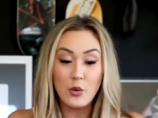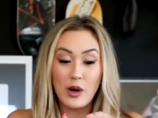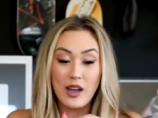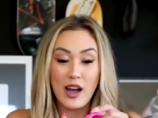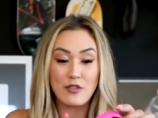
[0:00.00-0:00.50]
know
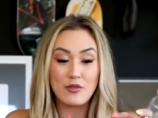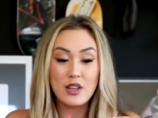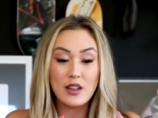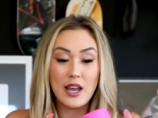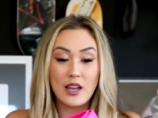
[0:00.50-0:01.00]
what? I
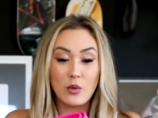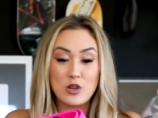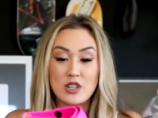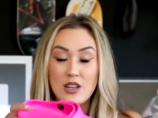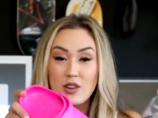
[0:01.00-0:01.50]
feel like
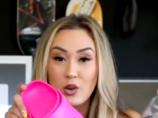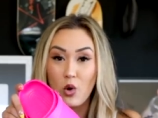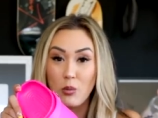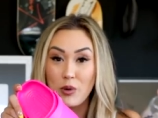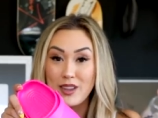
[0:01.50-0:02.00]
we should even
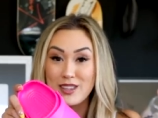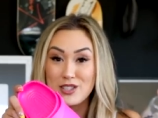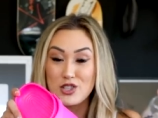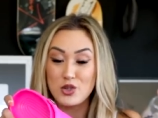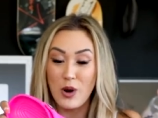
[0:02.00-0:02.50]
incorporate the
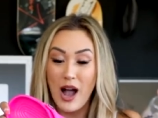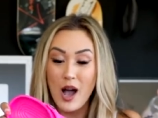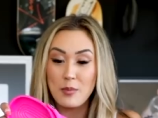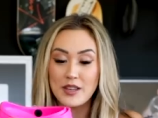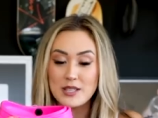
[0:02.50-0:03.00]

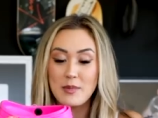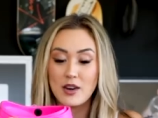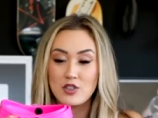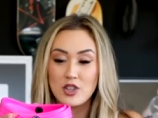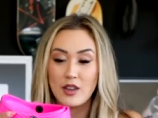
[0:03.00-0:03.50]
strap. That's some
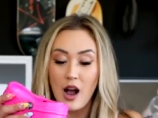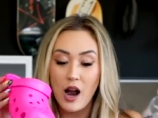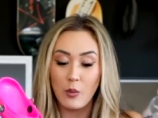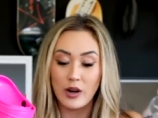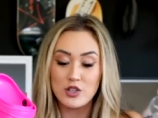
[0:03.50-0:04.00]
energy that
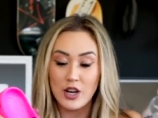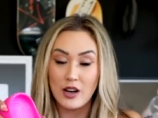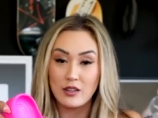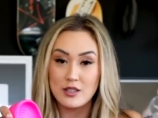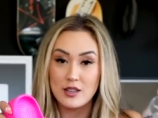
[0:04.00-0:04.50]
I want to
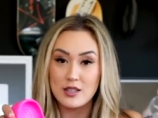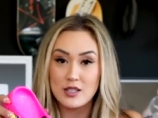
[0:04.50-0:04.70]
channel into these